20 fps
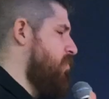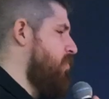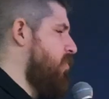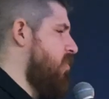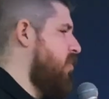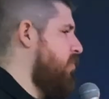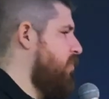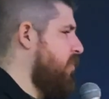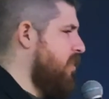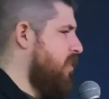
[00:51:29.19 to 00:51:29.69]
their
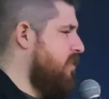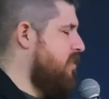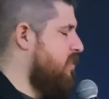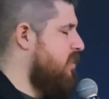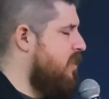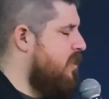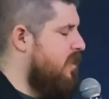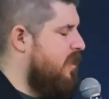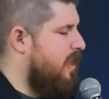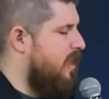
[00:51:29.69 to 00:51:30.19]

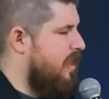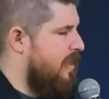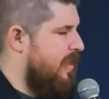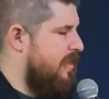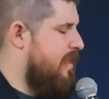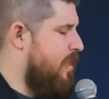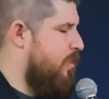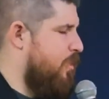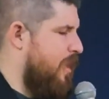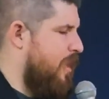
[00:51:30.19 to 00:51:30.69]
purpose and
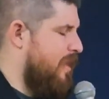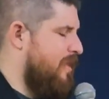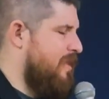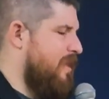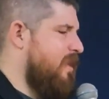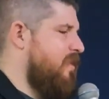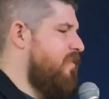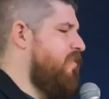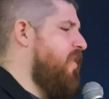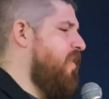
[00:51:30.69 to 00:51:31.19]
that they would
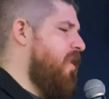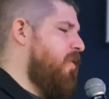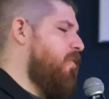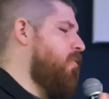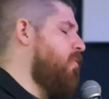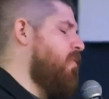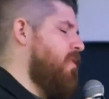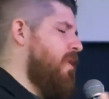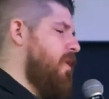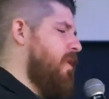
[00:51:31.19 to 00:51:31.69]
identify
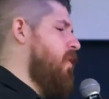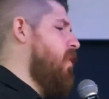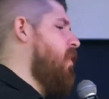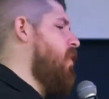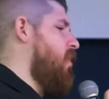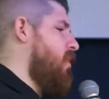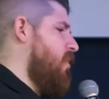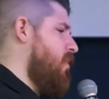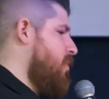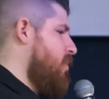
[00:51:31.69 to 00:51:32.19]
who they
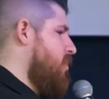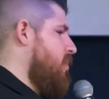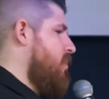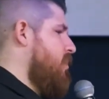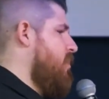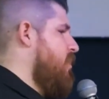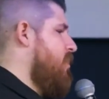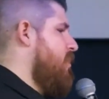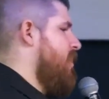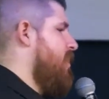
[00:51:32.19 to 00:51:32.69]
are
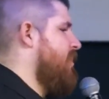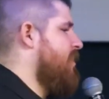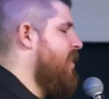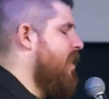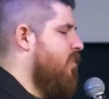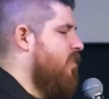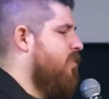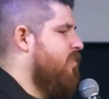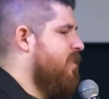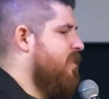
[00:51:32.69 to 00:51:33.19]
that
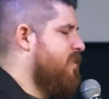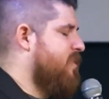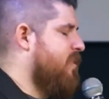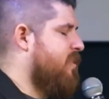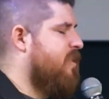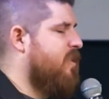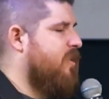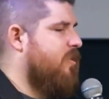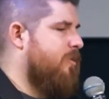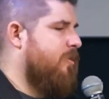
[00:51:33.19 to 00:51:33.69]
they would be
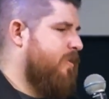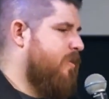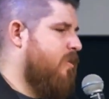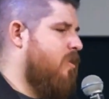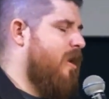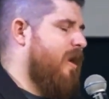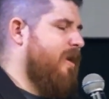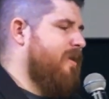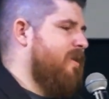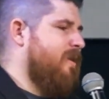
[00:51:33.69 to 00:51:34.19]
secure in
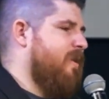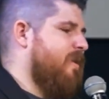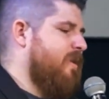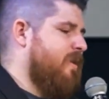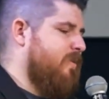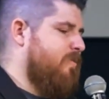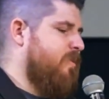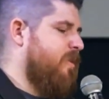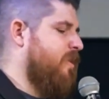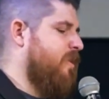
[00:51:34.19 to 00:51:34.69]
their
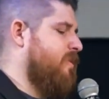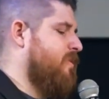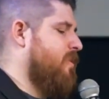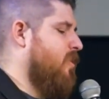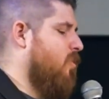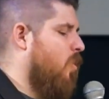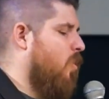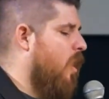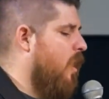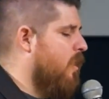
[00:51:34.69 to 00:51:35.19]
identity because
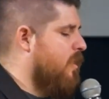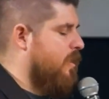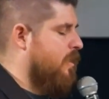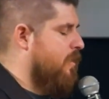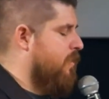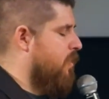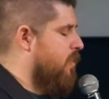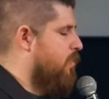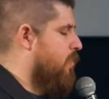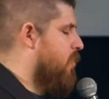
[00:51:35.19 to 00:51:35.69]
they're walking
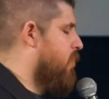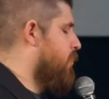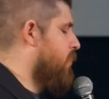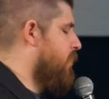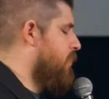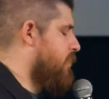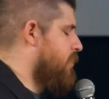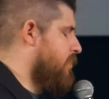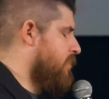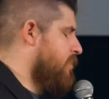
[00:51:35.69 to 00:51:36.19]
in their
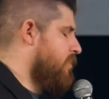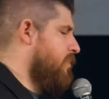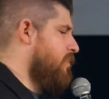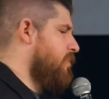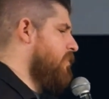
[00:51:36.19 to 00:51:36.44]
purpose